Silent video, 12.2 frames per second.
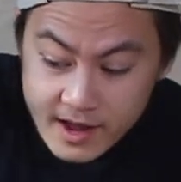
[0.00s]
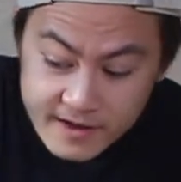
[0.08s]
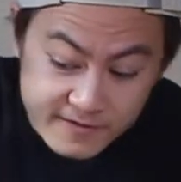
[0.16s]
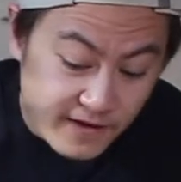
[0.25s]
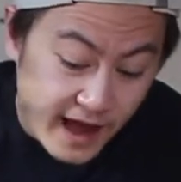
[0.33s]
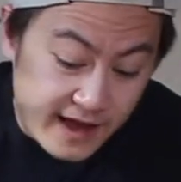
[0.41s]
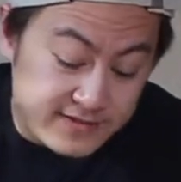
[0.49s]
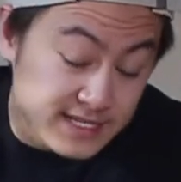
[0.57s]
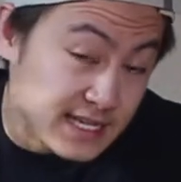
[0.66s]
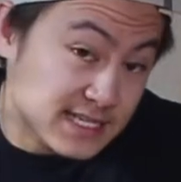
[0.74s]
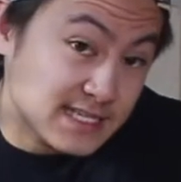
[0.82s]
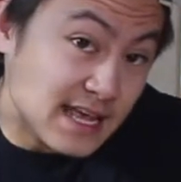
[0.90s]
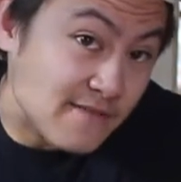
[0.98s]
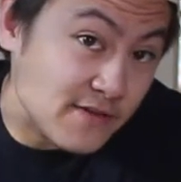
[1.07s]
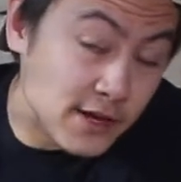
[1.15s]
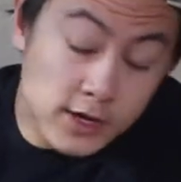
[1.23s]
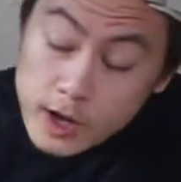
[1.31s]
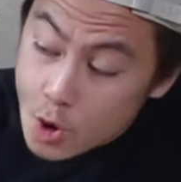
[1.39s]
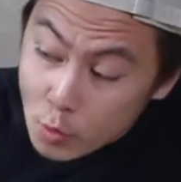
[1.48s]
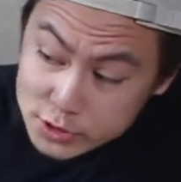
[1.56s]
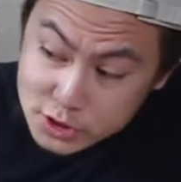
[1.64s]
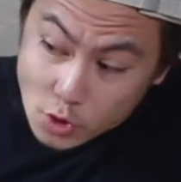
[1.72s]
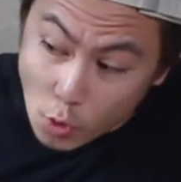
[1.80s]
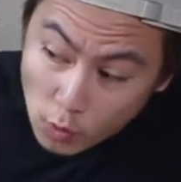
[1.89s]
5, 6, 7,
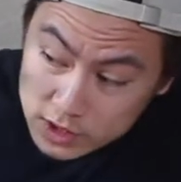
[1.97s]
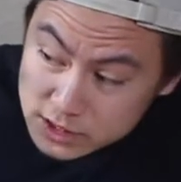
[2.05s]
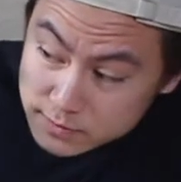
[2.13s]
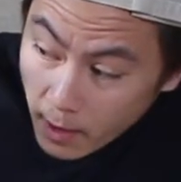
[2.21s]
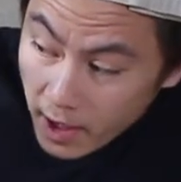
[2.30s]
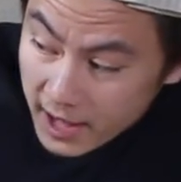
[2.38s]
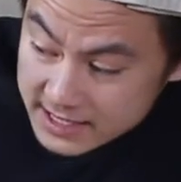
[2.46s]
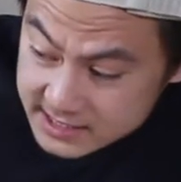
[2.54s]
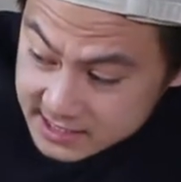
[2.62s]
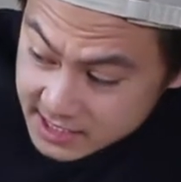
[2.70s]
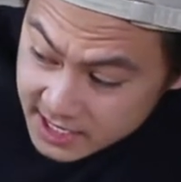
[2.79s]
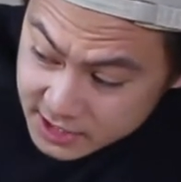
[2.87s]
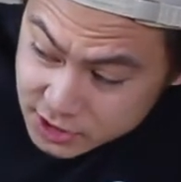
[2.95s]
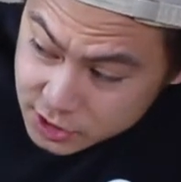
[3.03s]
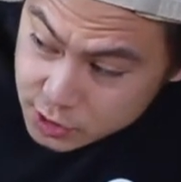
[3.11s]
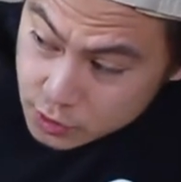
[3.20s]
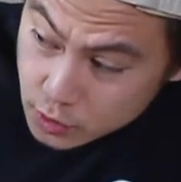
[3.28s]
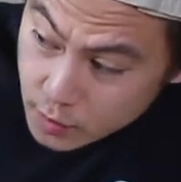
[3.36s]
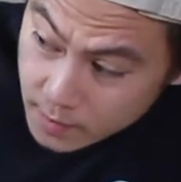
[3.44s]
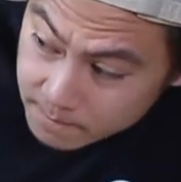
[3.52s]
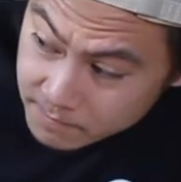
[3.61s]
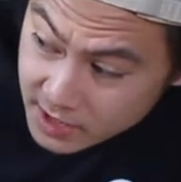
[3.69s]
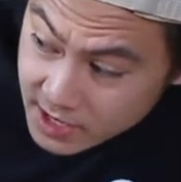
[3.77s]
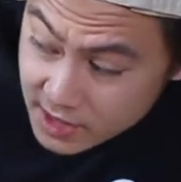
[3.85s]
which corresponds to
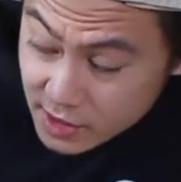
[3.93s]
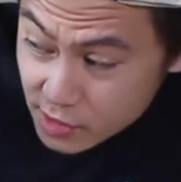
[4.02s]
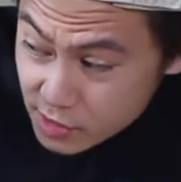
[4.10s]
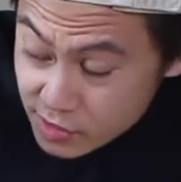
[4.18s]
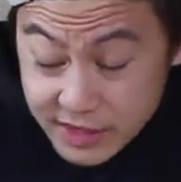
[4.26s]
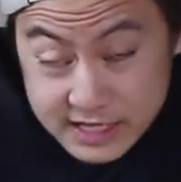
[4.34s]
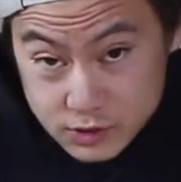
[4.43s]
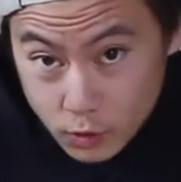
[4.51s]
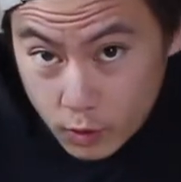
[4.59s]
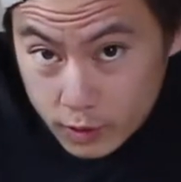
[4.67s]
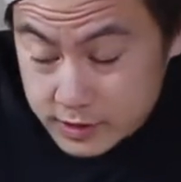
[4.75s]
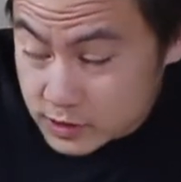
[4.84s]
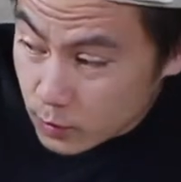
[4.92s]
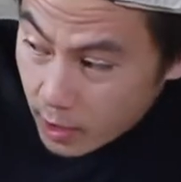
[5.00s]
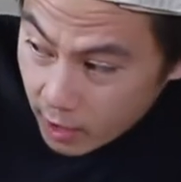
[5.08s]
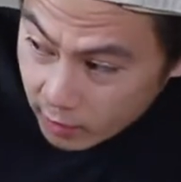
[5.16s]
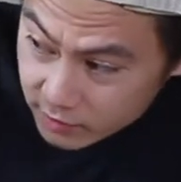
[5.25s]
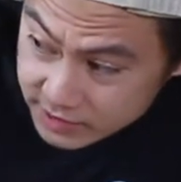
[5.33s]
this order as well.